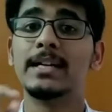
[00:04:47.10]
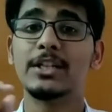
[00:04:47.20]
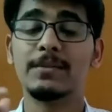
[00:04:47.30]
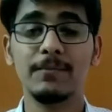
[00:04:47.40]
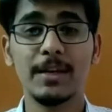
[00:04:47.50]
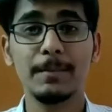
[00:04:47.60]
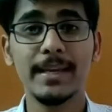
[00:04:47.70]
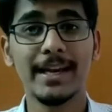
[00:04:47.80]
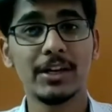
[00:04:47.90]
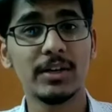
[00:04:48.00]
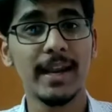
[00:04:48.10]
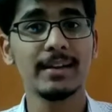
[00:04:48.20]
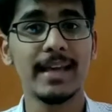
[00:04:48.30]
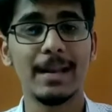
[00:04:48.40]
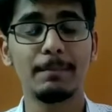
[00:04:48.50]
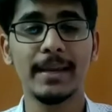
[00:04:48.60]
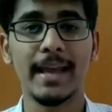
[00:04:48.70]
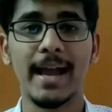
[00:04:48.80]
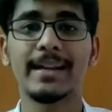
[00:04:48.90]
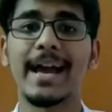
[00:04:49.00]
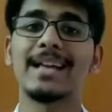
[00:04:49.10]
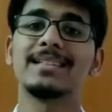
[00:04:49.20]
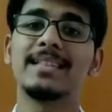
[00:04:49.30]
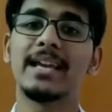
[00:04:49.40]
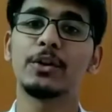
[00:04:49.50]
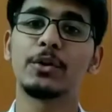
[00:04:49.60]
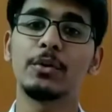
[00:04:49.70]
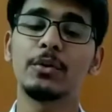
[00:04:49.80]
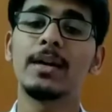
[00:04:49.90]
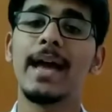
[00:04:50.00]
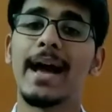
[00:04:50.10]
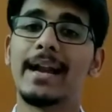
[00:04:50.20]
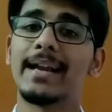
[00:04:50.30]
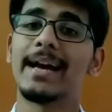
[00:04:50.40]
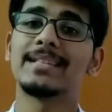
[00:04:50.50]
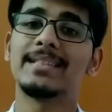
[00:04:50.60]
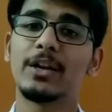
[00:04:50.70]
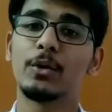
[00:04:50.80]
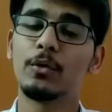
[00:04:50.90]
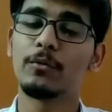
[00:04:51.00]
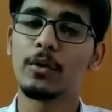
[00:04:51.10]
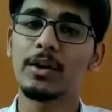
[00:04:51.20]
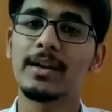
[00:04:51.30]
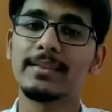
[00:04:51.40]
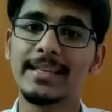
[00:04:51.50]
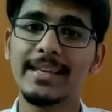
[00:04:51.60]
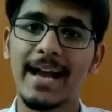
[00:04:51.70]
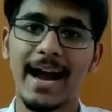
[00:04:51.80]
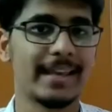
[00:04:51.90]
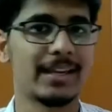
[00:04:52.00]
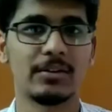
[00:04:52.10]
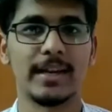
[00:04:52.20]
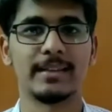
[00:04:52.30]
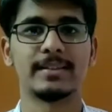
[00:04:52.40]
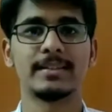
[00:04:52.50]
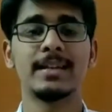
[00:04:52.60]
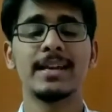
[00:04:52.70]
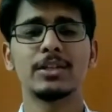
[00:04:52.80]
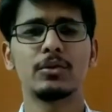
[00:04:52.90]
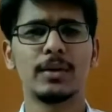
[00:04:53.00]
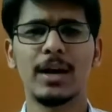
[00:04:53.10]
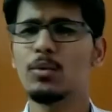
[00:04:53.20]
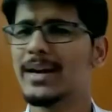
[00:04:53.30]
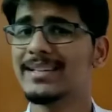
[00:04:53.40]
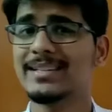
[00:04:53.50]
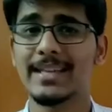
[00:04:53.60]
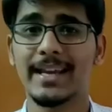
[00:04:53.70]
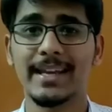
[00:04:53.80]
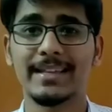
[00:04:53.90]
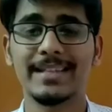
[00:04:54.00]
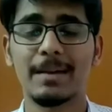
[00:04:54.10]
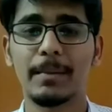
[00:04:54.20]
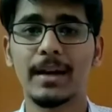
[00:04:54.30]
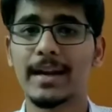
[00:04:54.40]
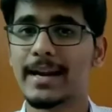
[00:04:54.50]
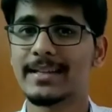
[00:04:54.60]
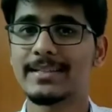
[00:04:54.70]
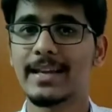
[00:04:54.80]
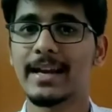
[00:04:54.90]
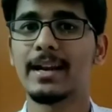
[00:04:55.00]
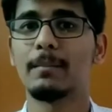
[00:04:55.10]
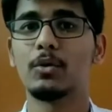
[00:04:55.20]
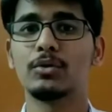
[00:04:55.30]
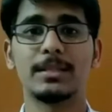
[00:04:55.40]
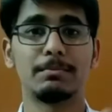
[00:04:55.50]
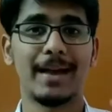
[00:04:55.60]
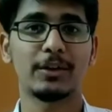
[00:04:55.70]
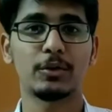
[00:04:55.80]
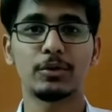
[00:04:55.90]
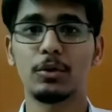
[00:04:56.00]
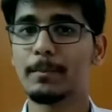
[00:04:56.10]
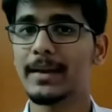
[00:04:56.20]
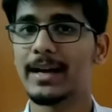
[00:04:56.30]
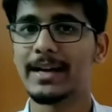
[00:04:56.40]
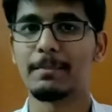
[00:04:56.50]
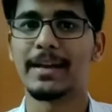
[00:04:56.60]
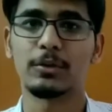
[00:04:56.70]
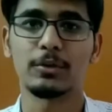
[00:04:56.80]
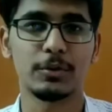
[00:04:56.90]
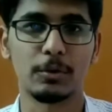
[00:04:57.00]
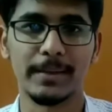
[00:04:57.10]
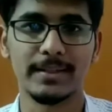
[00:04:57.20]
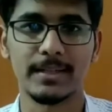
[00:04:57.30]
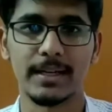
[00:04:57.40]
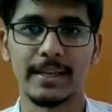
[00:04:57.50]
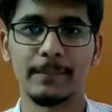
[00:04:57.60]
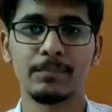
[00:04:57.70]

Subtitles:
will be a great helping hand as they grow and as they go for the higher grades. So now let us take an example and understand about this macroscopic and microscopic study